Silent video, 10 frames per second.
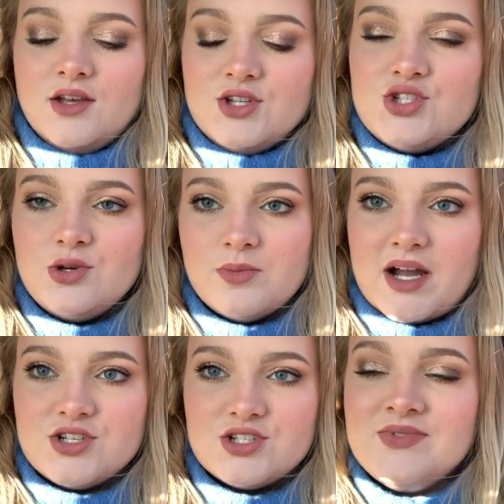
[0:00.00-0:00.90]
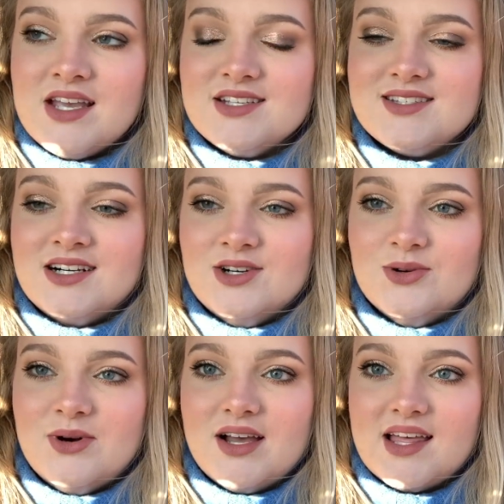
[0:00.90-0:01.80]
too much.
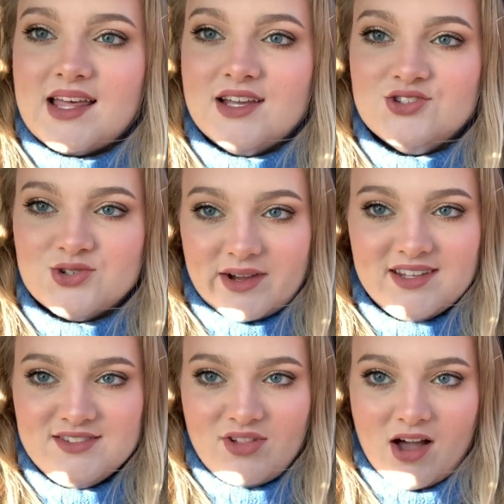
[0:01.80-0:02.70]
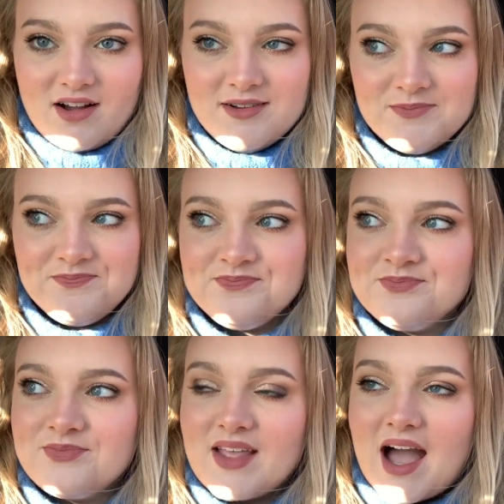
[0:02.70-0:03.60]
So enjoy this vlog.
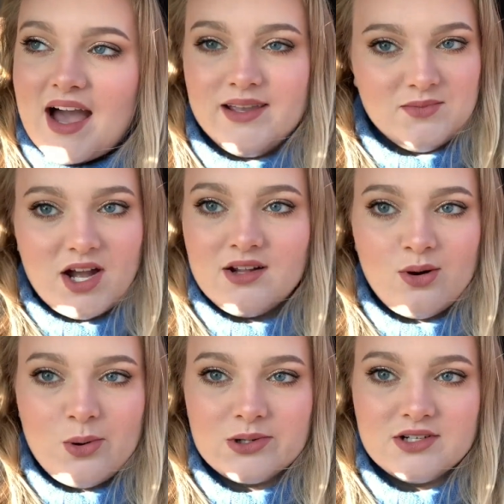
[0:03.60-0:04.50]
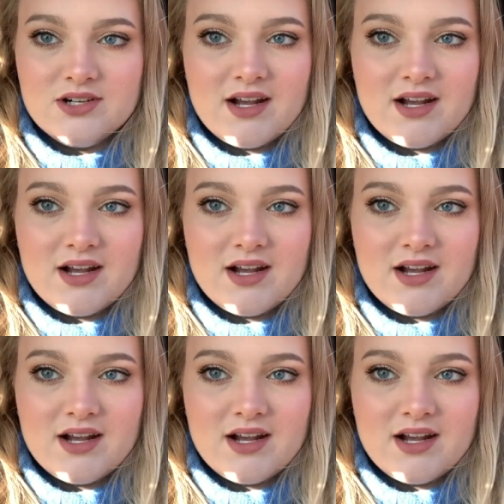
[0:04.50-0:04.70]
I am not a hoarder,